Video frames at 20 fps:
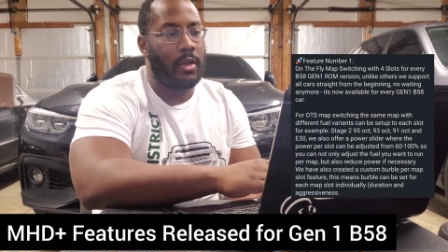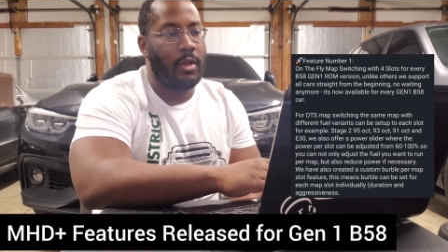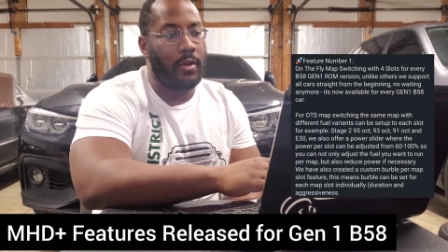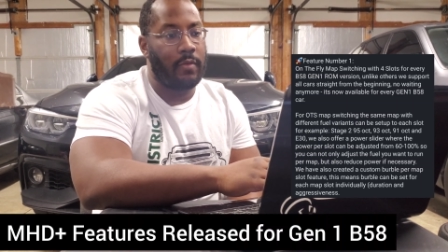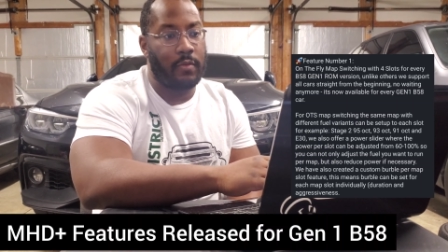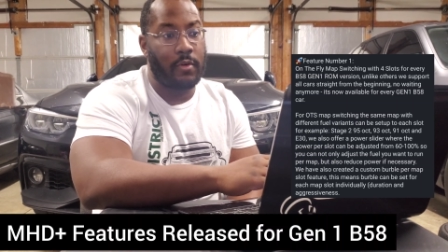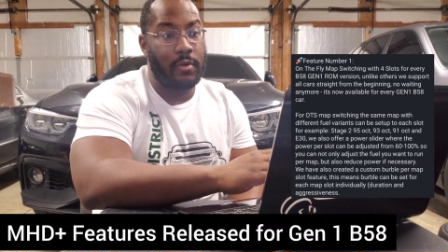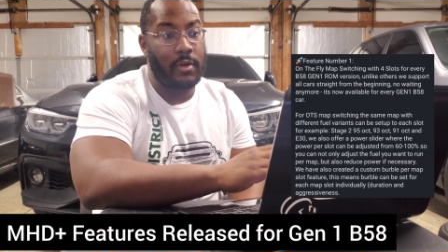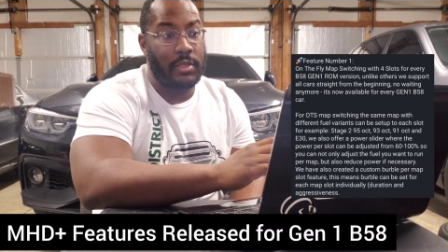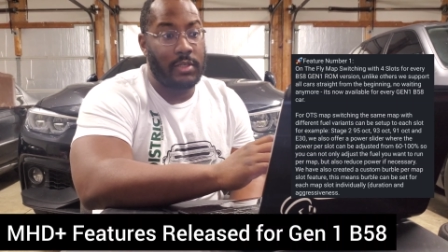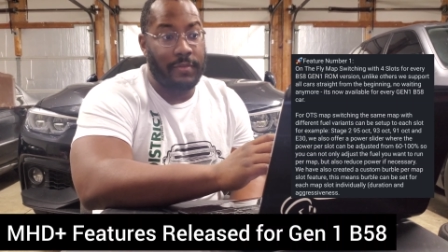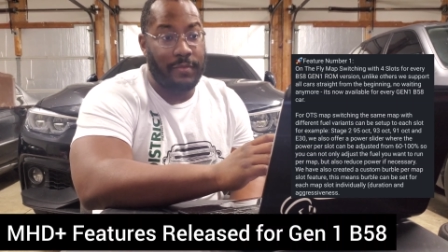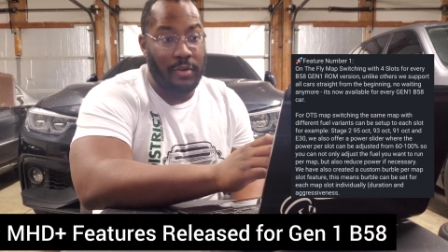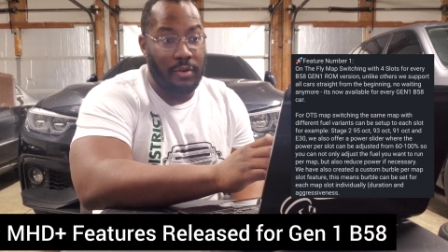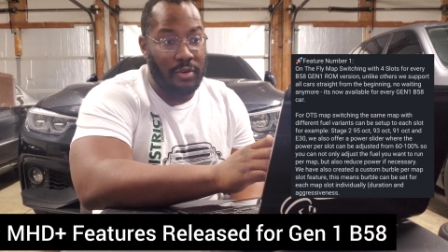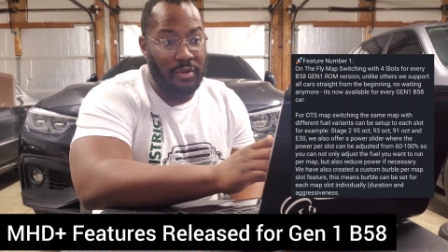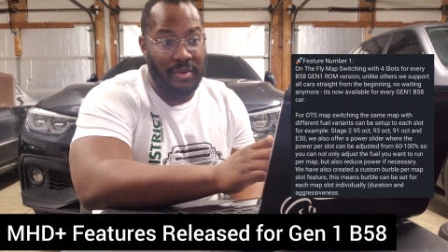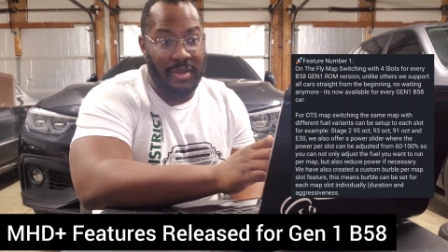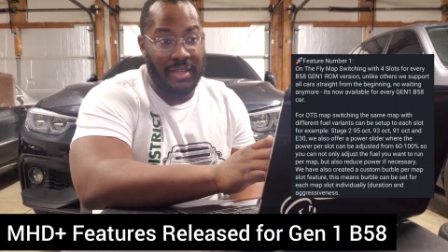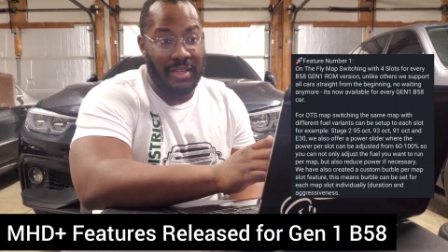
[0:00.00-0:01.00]
Of course, if
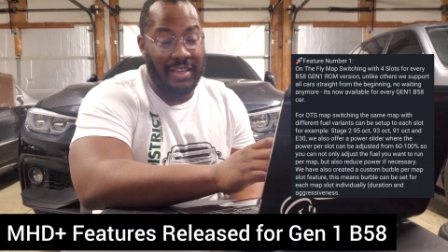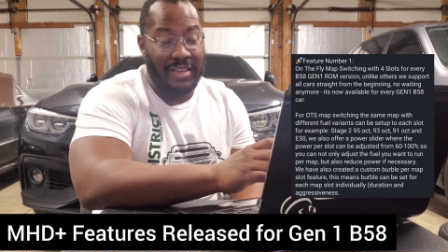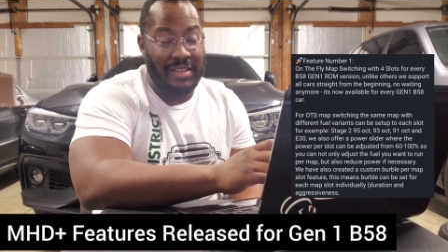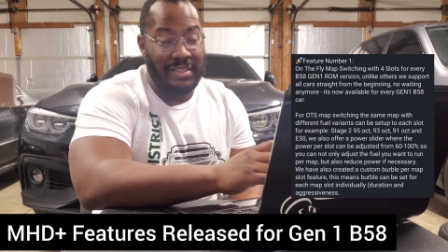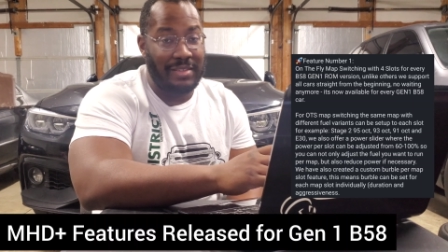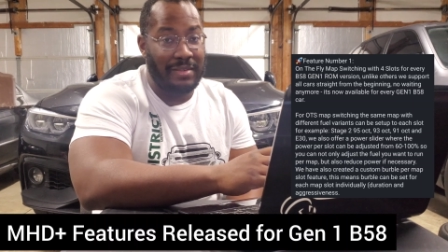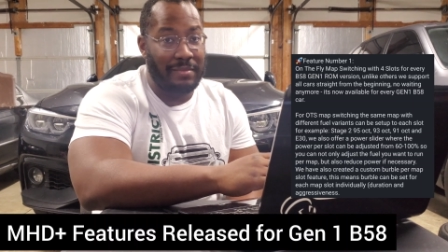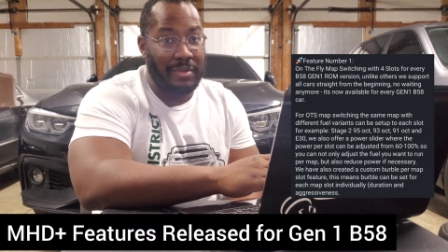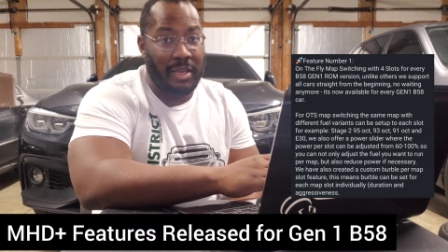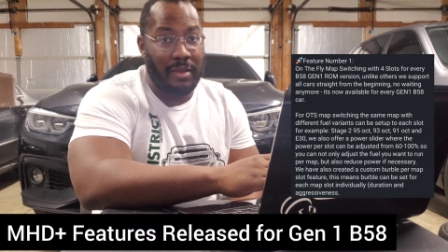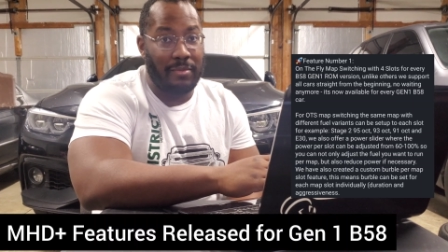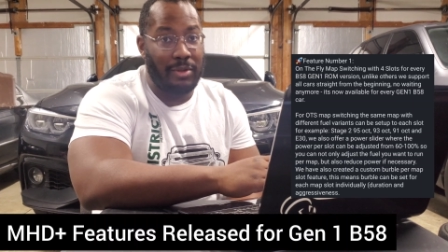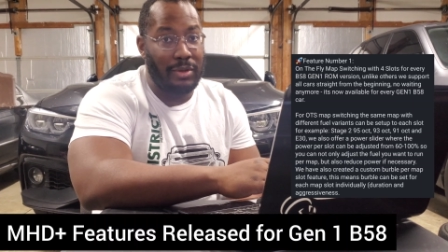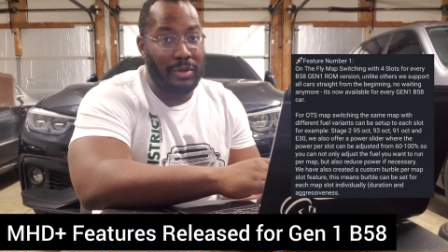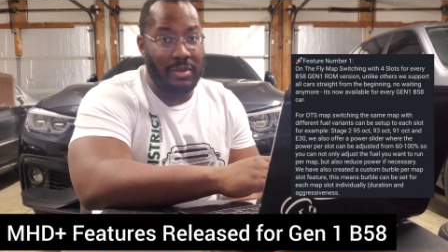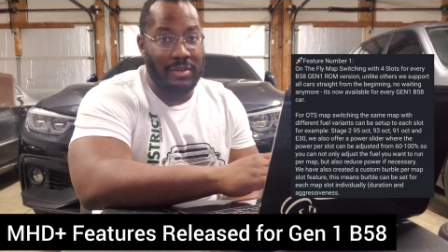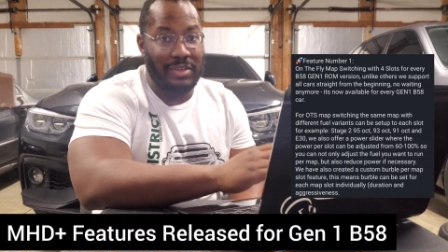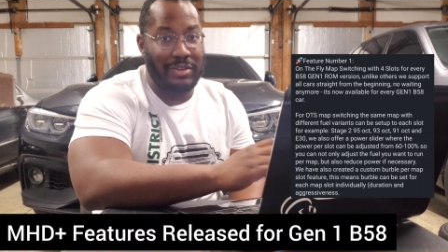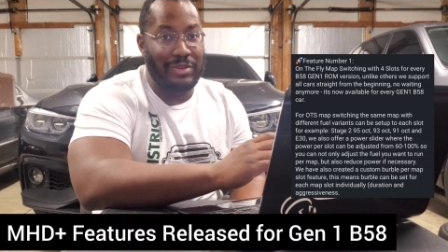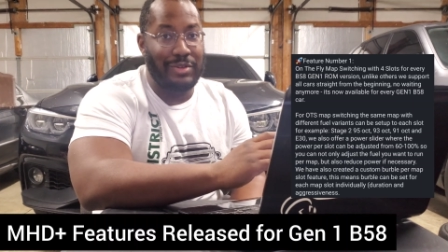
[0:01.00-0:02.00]
you're doing a custom map, you
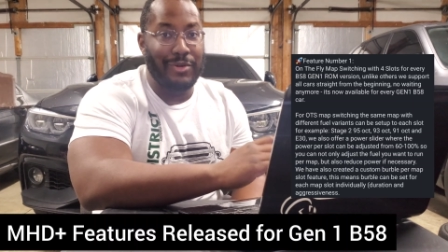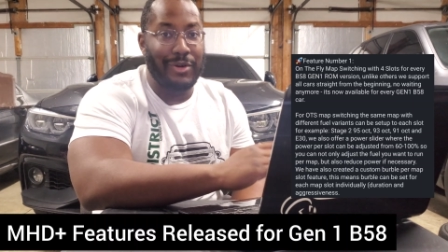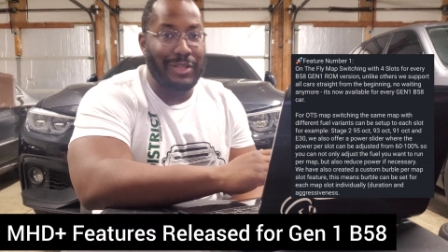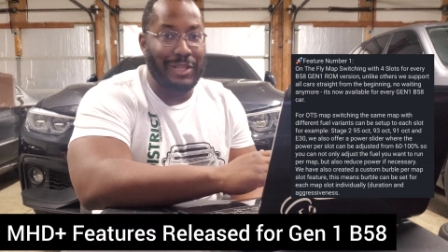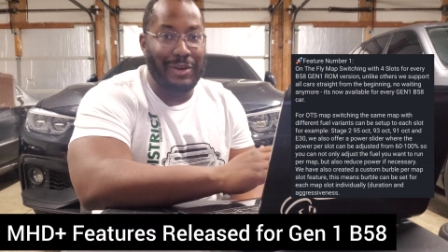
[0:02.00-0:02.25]
can just do a